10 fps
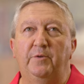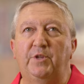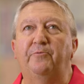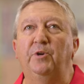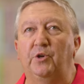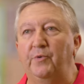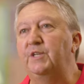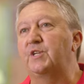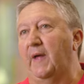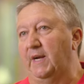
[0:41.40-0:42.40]
The different
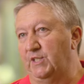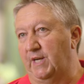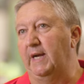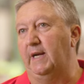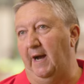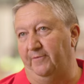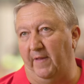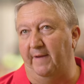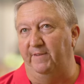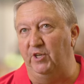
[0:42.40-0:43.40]
careers that they can take
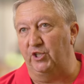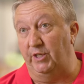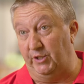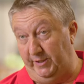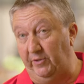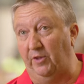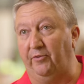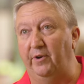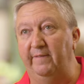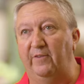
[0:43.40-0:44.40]
after they finish their
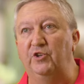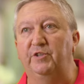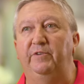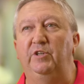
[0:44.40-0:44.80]
Certificate 3 in furniture